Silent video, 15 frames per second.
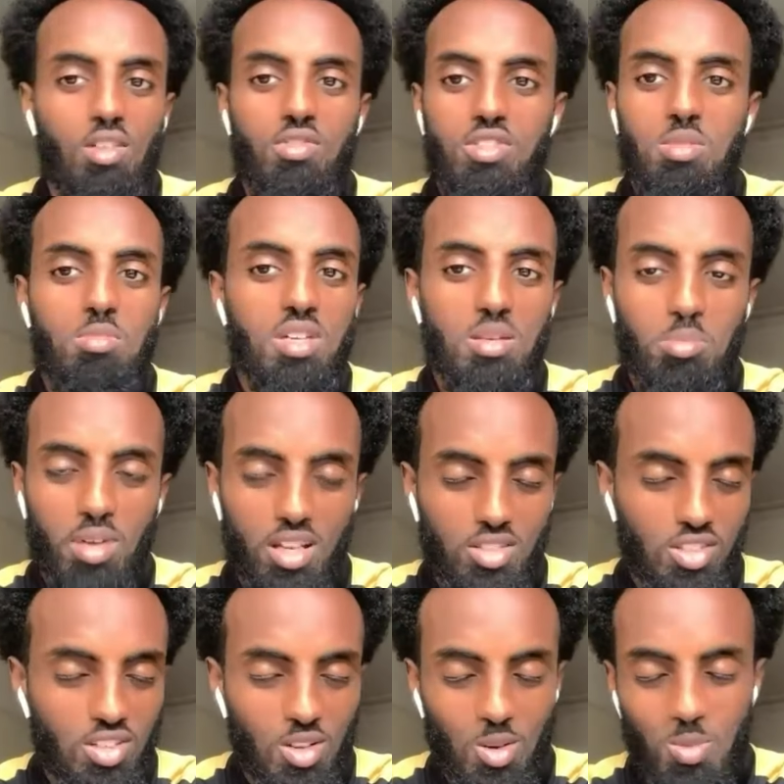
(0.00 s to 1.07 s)
Obviously, me and
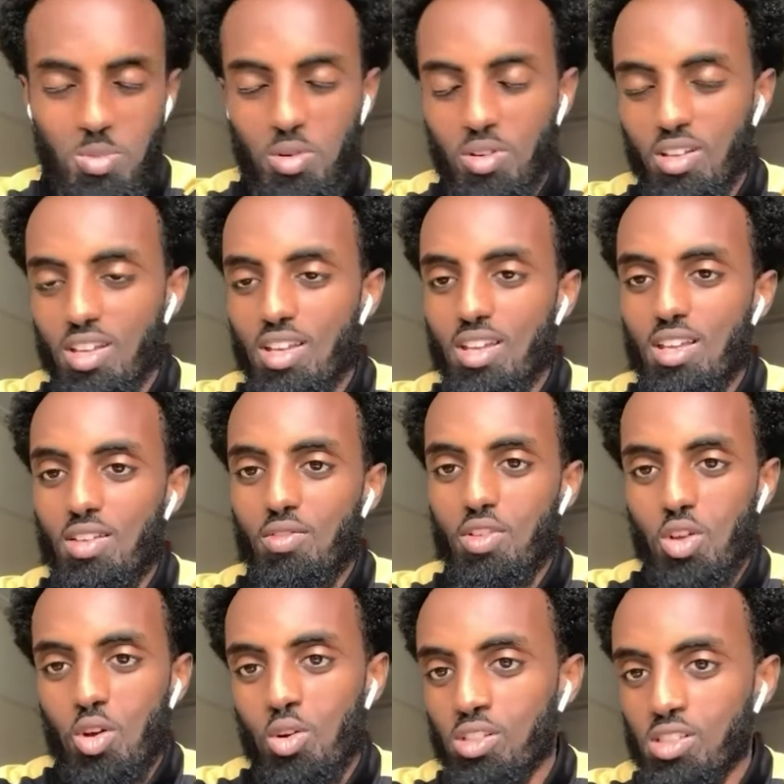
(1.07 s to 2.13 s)
Patrick know, but
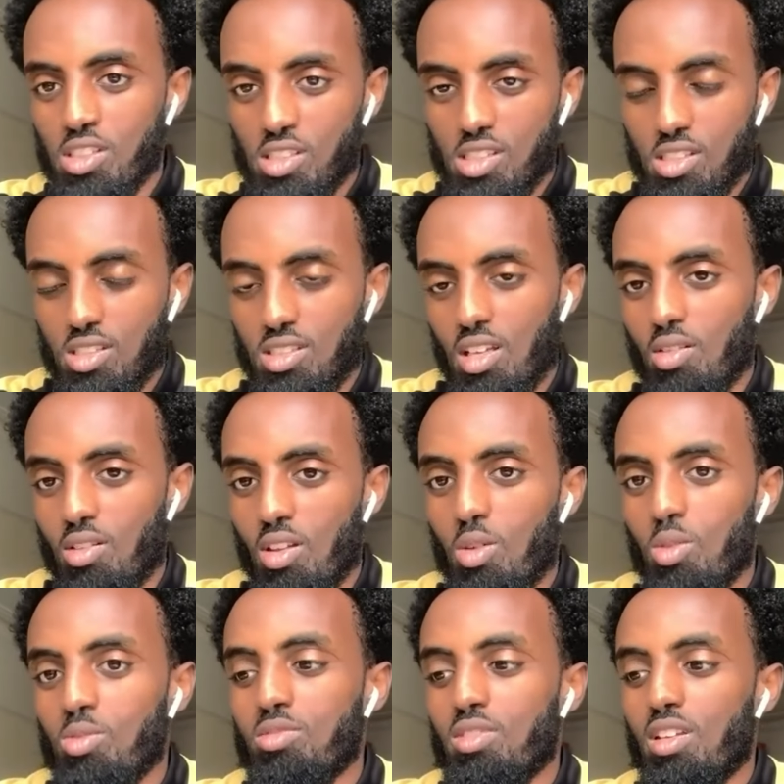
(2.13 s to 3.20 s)
for the audiences that
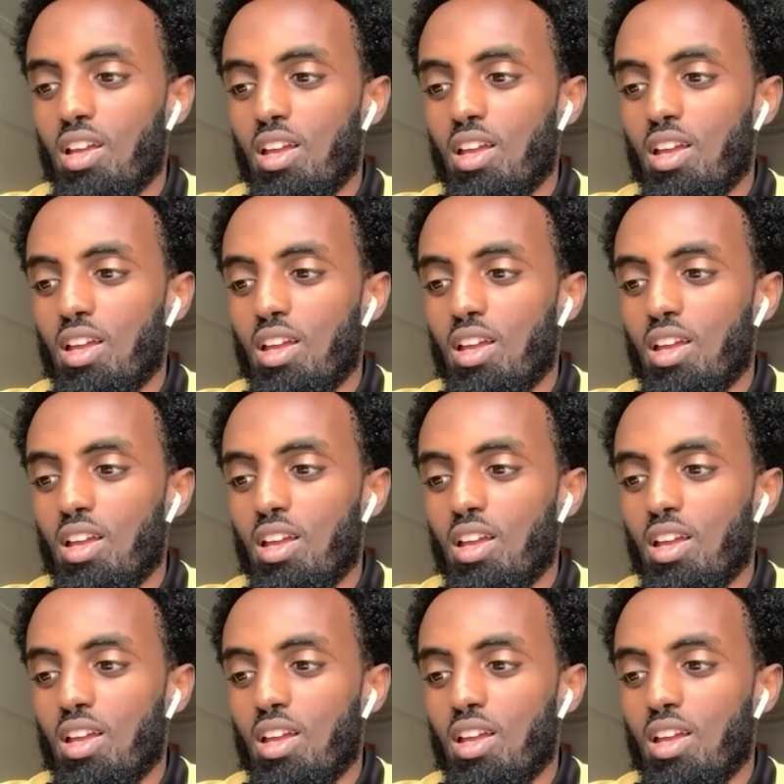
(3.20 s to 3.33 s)
know,